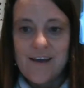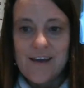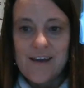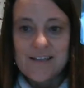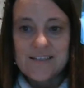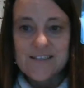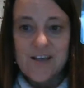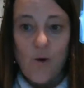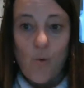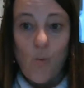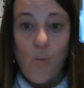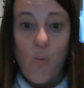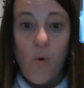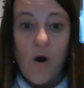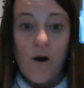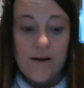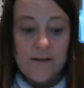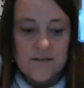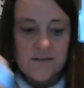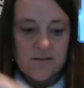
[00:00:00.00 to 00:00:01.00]
It's a
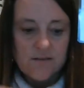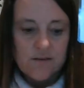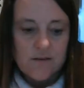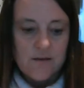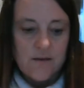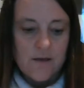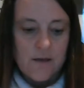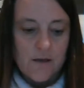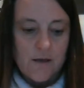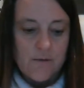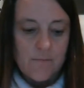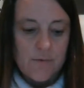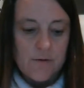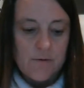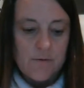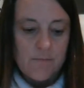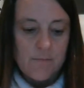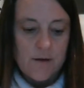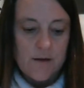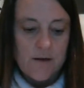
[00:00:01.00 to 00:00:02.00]
white cube.
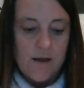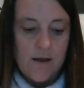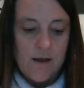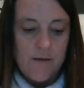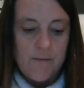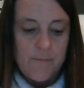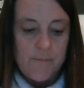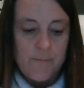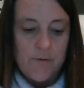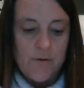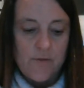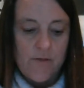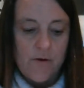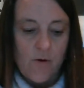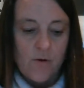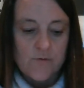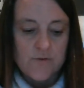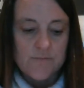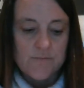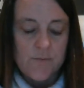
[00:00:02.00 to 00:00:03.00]
I'm going to put that
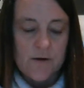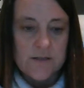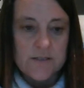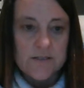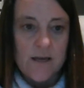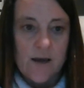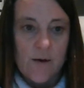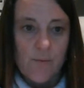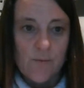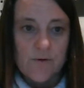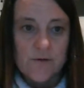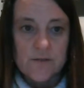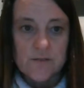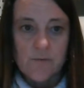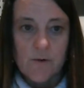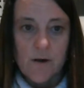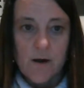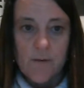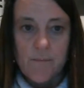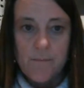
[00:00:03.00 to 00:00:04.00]
onto my tower as
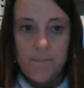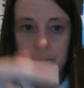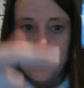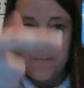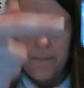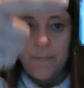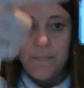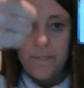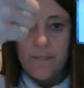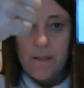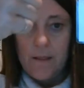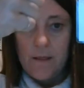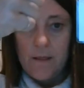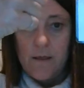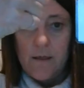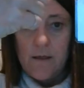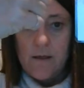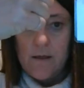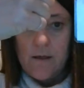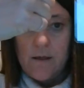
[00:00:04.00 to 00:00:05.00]
well.
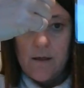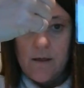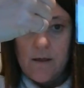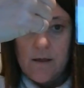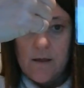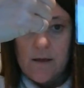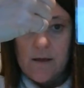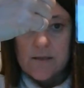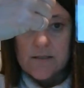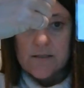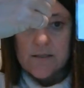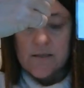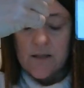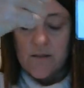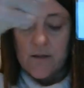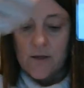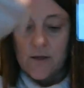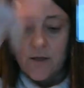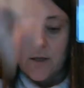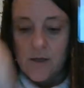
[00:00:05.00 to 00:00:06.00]
Here's
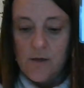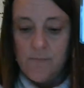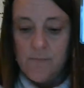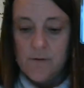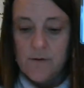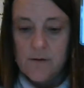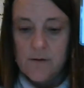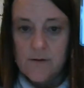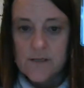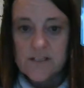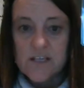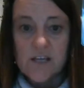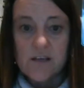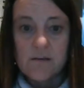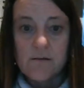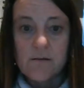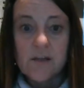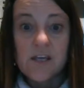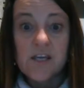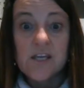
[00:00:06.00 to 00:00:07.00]
another cube. That's
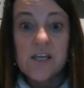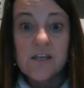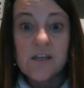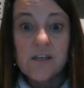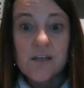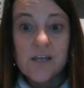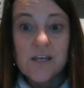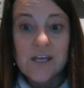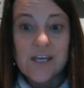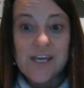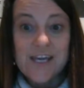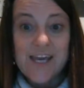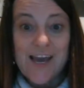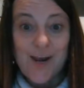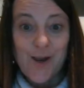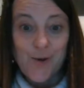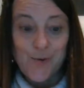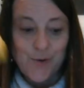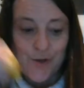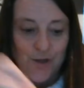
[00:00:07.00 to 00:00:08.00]
a
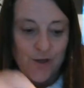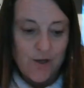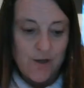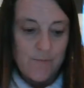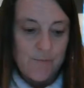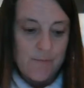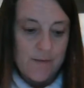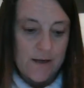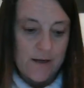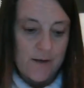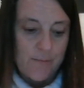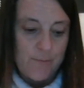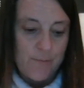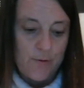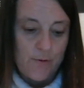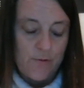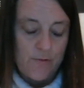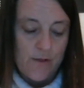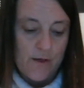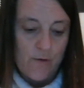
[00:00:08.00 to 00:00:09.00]
yellow cube. I'm going to
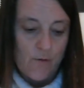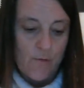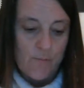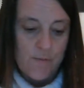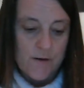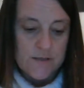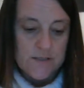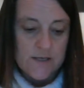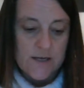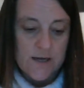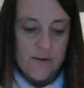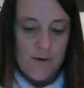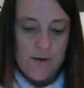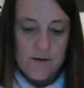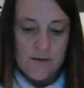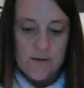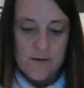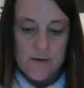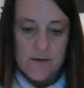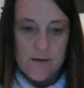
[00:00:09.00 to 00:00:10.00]
put that on my tower.